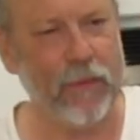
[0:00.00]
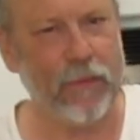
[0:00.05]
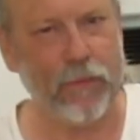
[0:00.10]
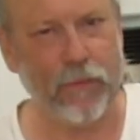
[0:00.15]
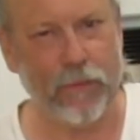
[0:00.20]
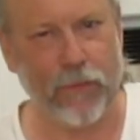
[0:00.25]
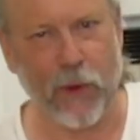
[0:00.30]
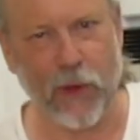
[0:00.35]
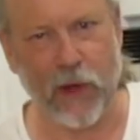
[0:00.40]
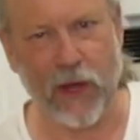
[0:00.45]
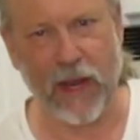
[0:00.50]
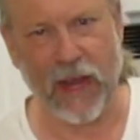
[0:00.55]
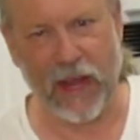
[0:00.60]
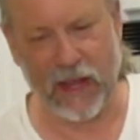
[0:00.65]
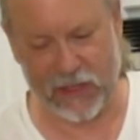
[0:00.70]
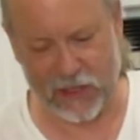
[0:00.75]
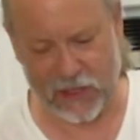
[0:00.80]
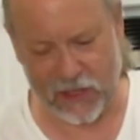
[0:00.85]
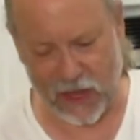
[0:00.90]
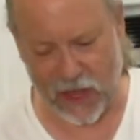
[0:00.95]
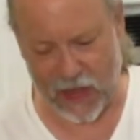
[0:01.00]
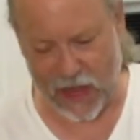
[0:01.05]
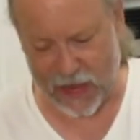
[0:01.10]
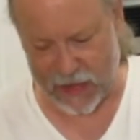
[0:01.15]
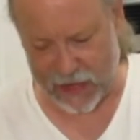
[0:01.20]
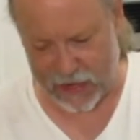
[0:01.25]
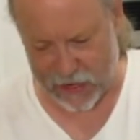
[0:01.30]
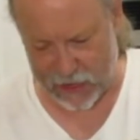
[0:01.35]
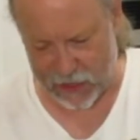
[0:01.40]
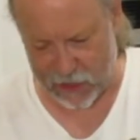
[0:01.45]
put it
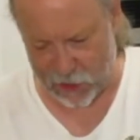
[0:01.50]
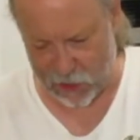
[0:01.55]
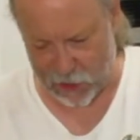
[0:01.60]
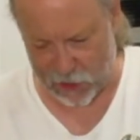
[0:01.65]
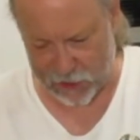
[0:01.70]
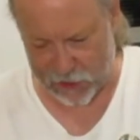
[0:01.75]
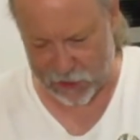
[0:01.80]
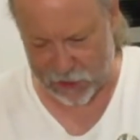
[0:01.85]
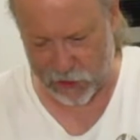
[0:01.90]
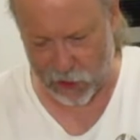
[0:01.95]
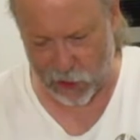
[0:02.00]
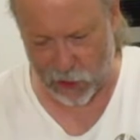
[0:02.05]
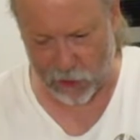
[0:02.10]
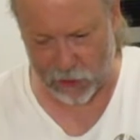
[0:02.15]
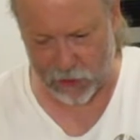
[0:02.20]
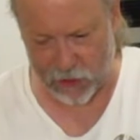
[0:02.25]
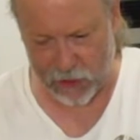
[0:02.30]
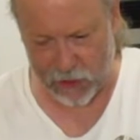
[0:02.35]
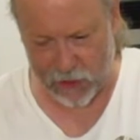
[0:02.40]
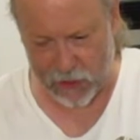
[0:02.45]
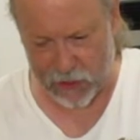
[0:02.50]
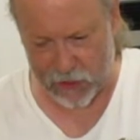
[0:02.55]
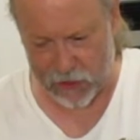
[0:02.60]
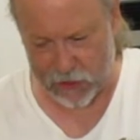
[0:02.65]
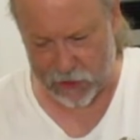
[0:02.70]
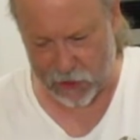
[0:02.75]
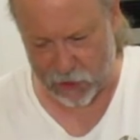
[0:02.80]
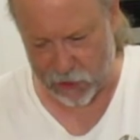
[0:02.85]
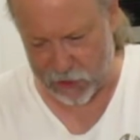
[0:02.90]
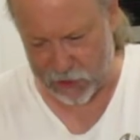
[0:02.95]
outside, and it all soaked
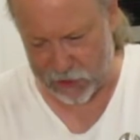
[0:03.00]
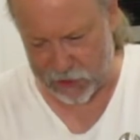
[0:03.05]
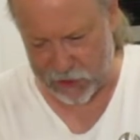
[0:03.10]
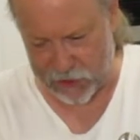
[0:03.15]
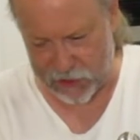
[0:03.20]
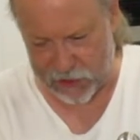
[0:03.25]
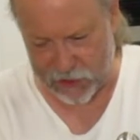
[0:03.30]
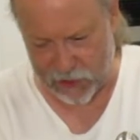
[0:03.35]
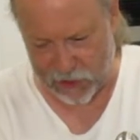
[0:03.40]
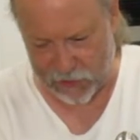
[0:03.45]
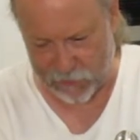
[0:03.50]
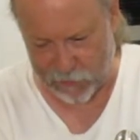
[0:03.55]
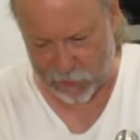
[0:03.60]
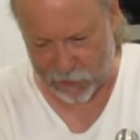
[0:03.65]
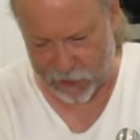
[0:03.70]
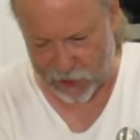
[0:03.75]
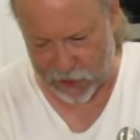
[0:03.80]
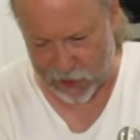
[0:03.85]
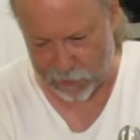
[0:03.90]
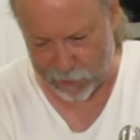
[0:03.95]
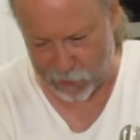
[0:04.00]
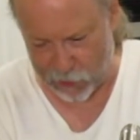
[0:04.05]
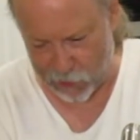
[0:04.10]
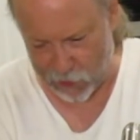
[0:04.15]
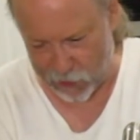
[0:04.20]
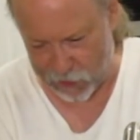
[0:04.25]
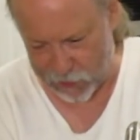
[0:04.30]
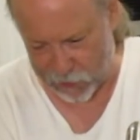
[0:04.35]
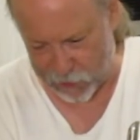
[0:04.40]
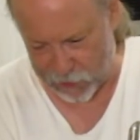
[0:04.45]
so that this stuff would come loose,